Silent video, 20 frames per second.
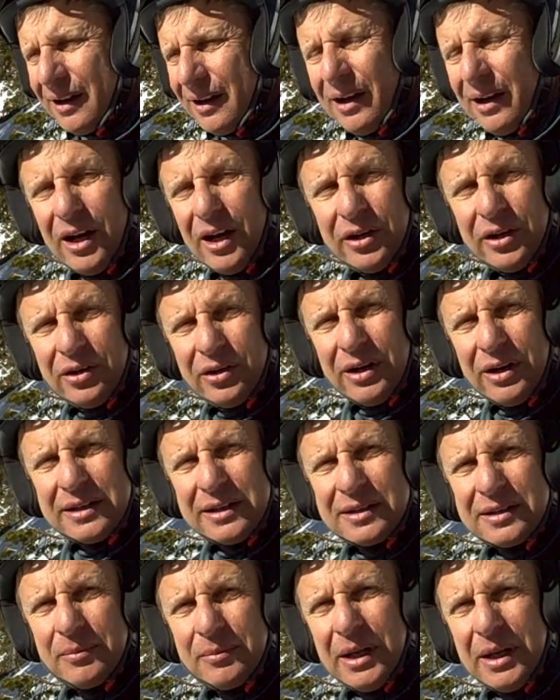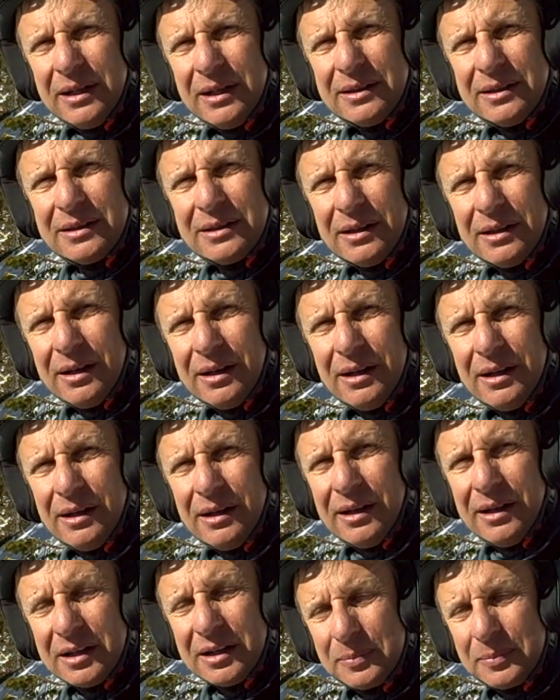underestimate
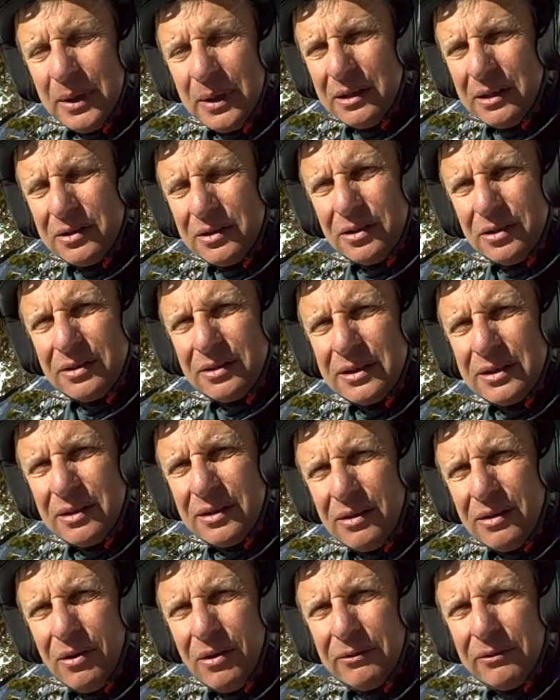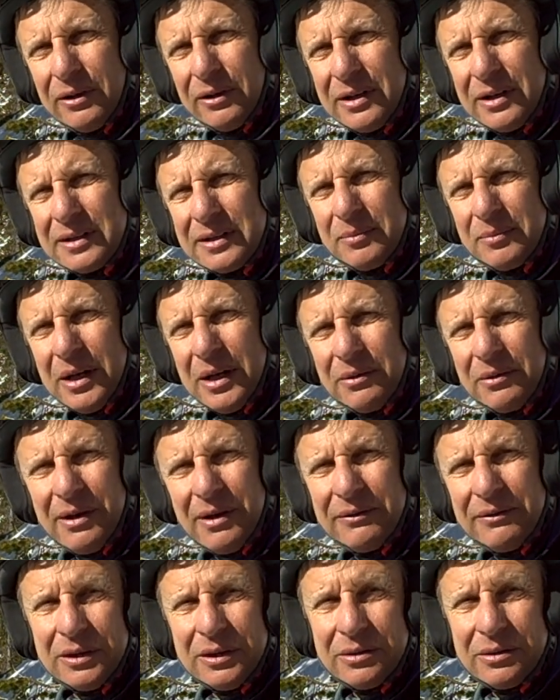expenditures and overestimate
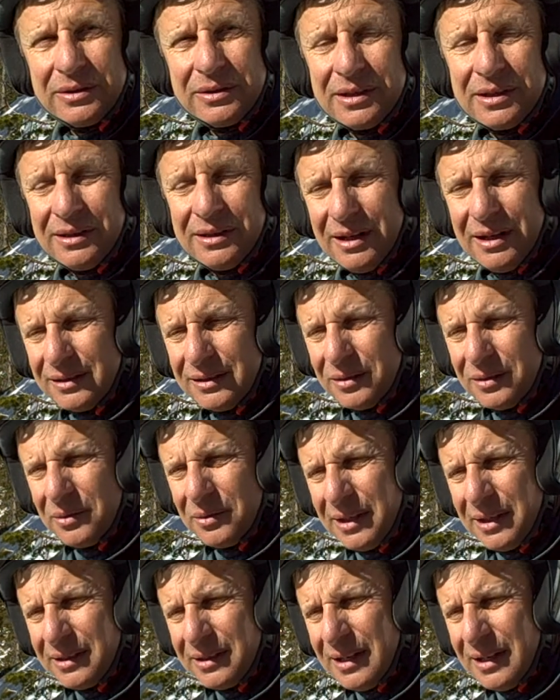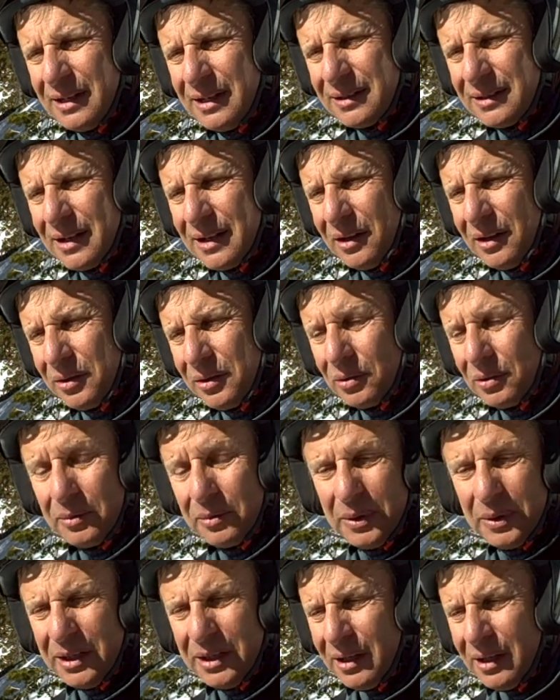revenues, and that's the way states get through
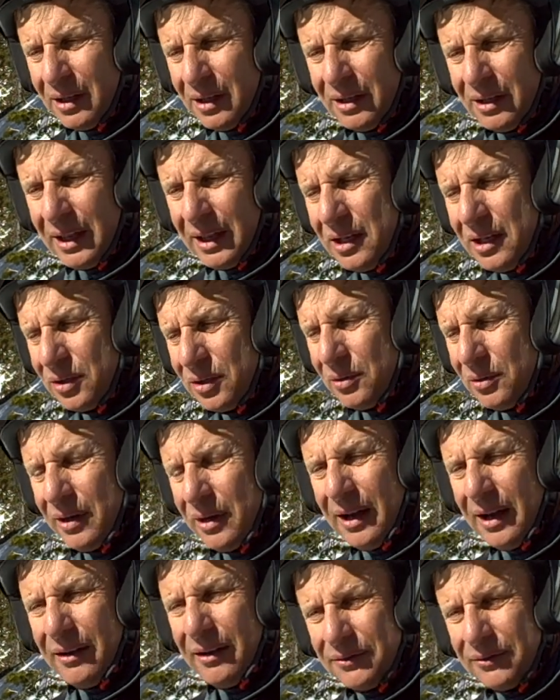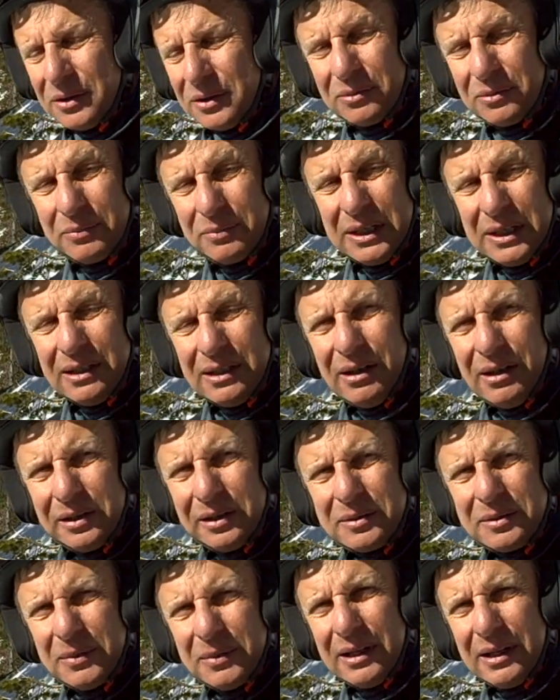it. But they do have to be
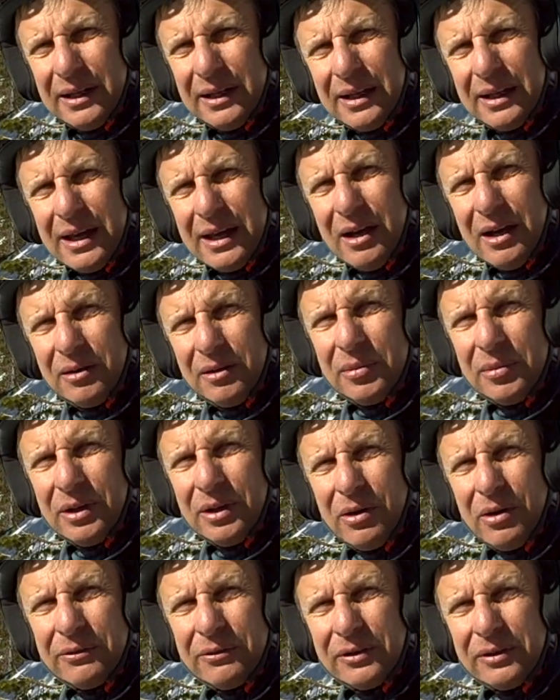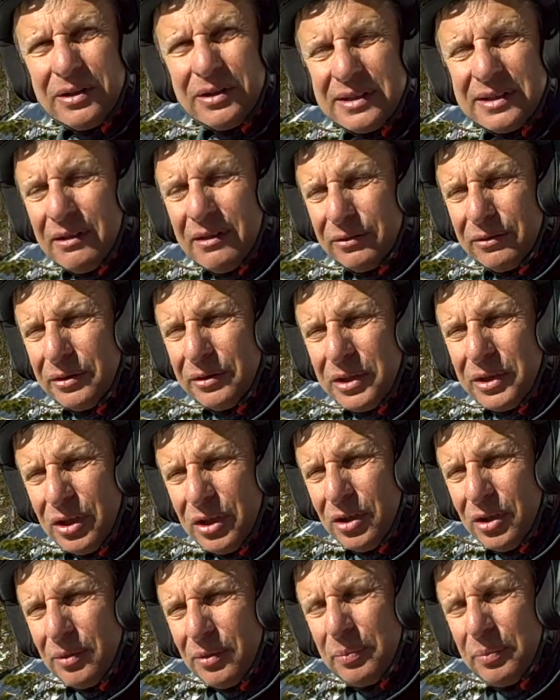ultimately accountable over a
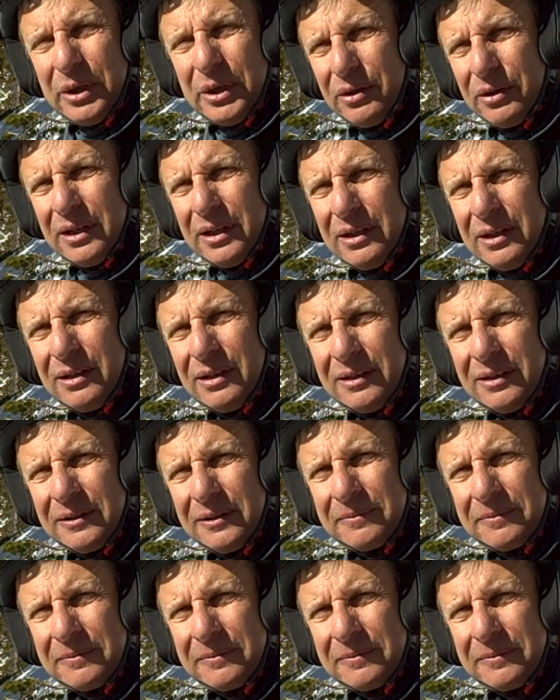several-year period.